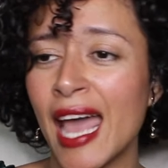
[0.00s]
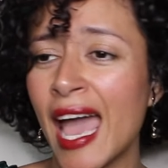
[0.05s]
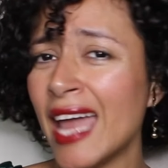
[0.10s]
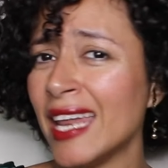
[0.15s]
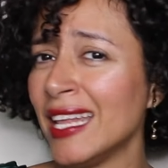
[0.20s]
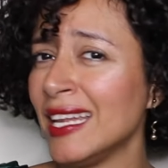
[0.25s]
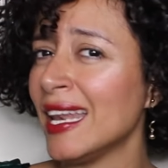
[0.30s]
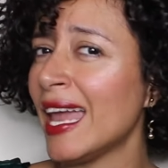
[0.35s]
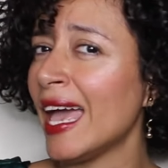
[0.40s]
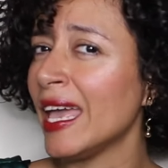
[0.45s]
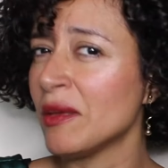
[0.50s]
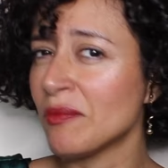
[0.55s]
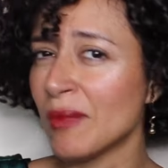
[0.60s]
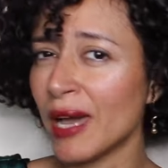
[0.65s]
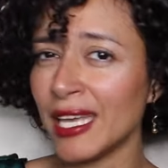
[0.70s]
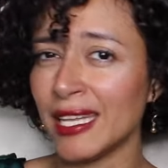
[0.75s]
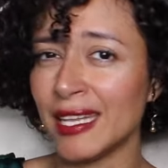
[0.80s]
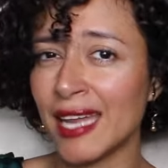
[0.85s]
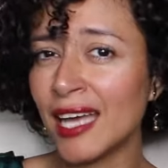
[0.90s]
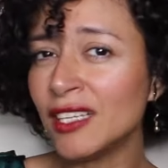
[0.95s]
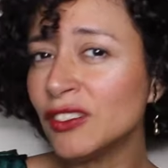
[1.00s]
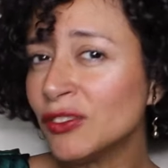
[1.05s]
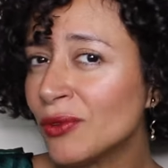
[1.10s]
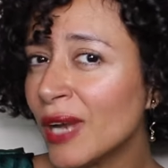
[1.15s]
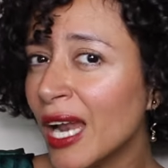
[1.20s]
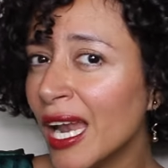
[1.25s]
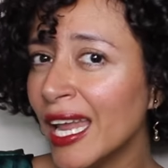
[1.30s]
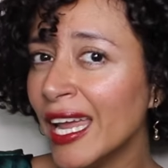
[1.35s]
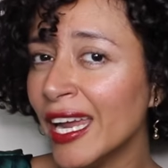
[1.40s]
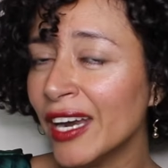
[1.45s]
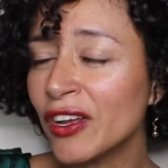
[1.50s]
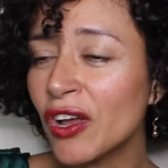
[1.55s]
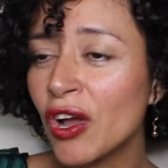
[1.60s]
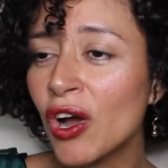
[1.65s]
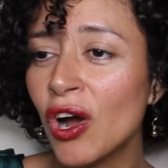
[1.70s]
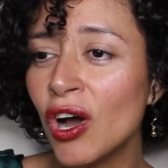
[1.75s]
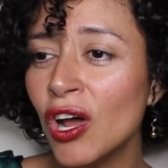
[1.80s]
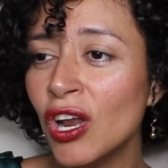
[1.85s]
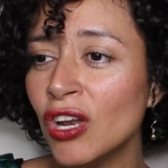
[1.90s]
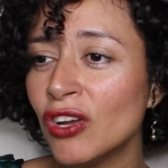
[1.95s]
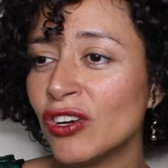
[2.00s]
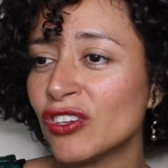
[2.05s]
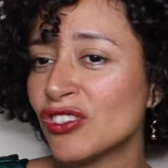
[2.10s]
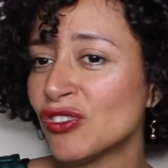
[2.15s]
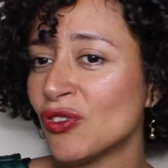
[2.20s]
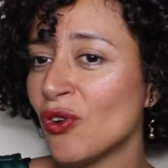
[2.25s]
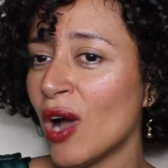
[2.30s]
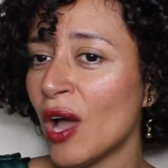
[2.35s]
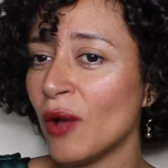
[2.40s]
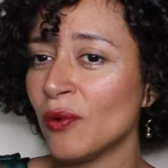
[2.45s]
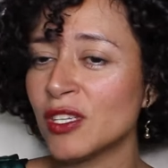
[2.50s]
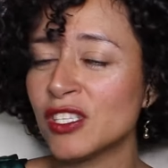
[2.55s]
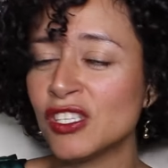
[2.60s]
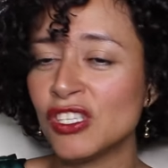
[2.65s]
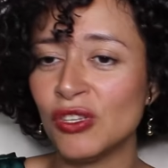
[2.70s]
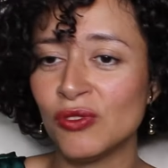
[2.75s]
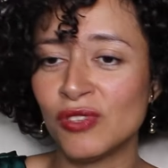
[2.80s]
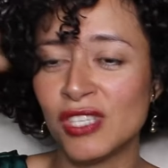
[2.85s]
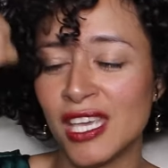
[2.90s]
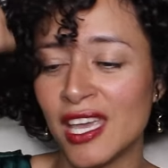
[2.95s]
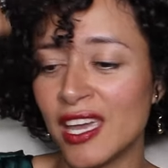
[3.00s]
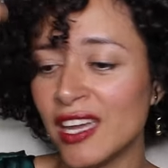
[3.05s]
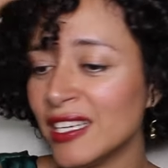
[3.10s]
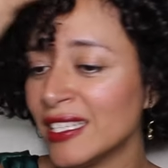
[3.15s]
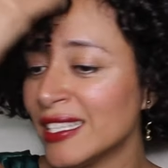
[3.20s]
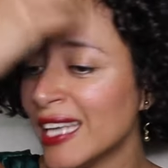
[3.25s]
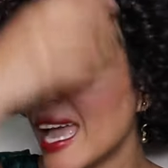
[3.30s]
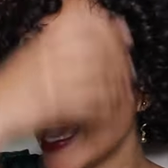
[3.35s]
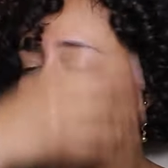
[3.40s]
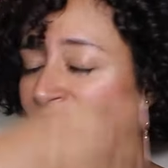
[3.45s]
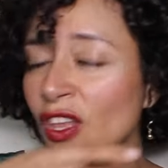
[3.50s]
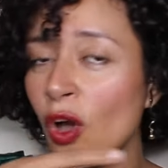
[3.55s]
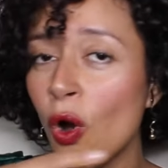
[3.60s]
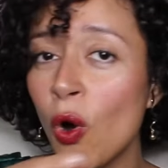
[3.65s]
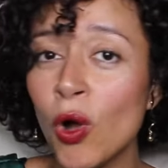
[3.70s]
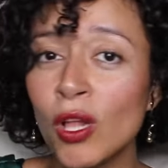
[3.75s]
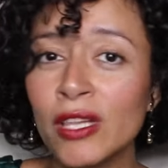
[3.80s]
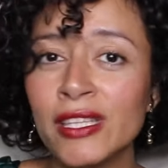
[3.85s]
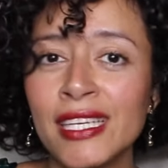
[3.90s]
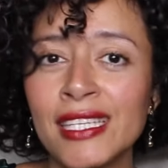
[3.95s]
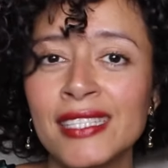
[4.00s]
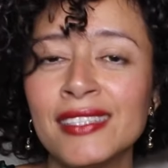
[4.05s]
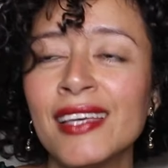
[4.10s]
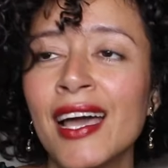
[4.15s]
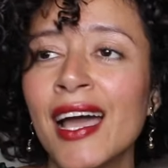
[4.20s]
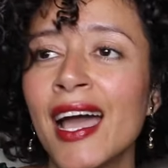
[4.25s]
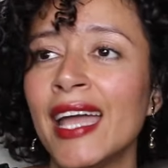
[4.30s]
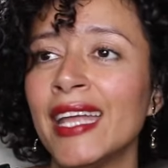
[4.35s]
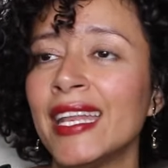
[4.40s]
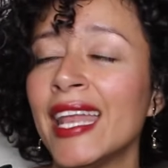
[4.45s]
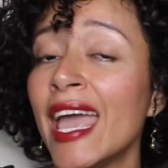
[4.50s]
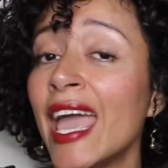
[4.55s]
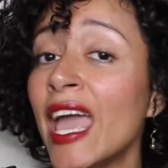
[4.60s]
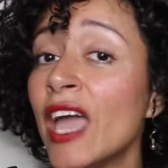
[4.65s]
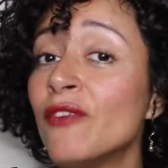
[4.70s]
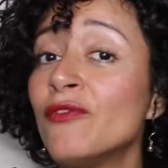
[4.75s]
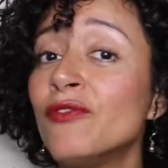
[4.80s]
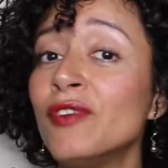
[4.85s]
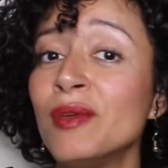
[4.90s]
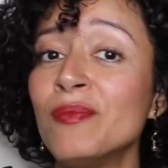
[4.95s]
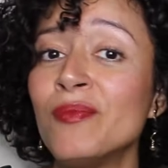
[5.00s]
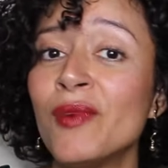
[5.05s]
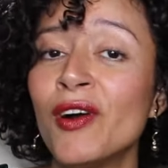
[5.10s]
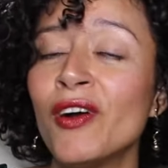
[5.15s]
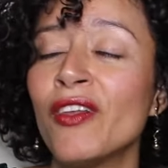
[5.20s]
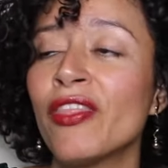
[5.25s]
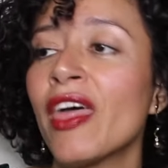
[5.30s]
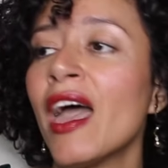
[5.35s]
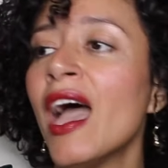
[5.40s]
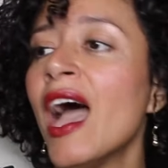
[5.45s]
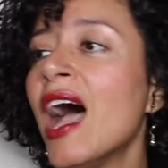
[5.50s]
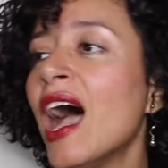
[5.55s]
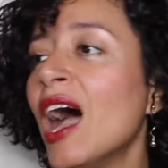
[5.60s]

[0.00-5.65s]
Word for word: I didn't like my natural hair color, so I was using hair dye all the time, every month.